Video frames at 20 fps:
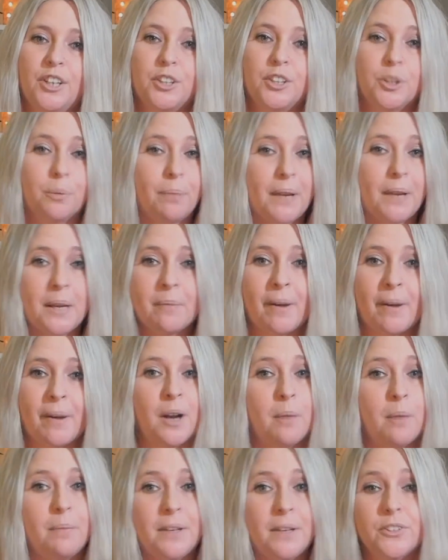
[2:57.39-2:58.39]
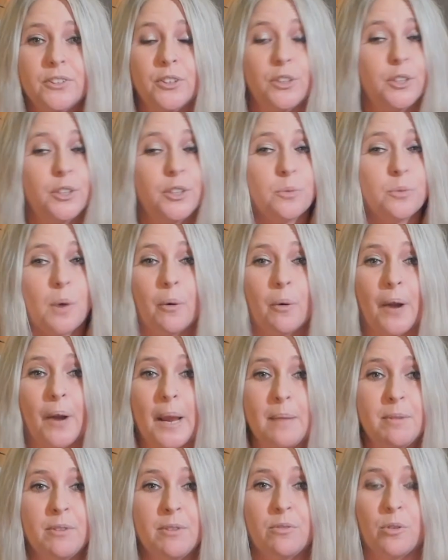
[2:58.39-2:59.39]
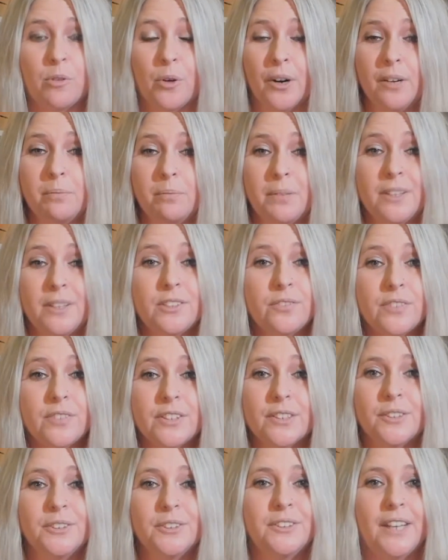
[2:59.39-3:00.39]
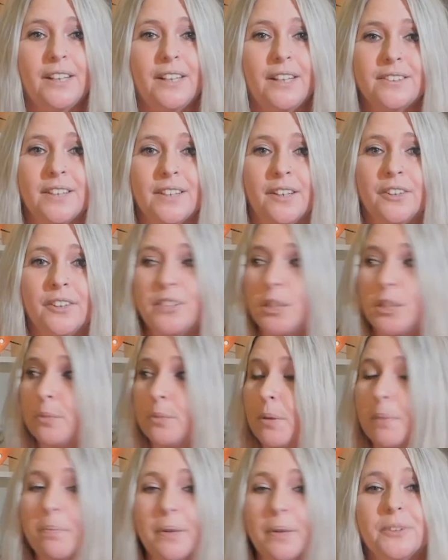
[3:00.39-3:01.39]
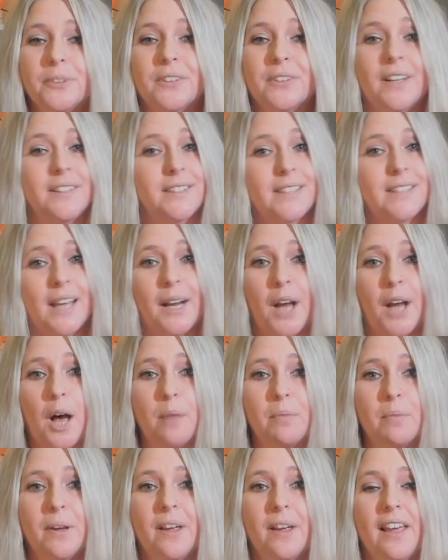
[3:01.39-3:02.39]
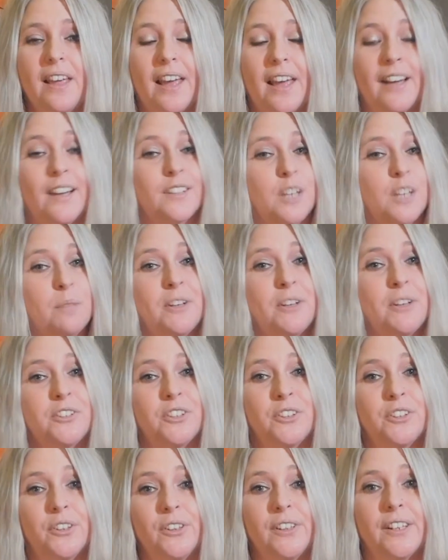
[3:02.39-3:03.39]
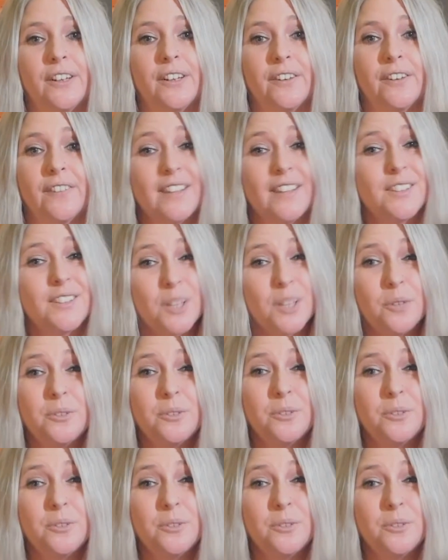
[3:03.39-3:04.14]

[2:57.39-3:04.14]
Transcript: Your ping might not be as good as what we're aiming for because physical data centers need to be built and set up. And as I mentioned earlier, that slowed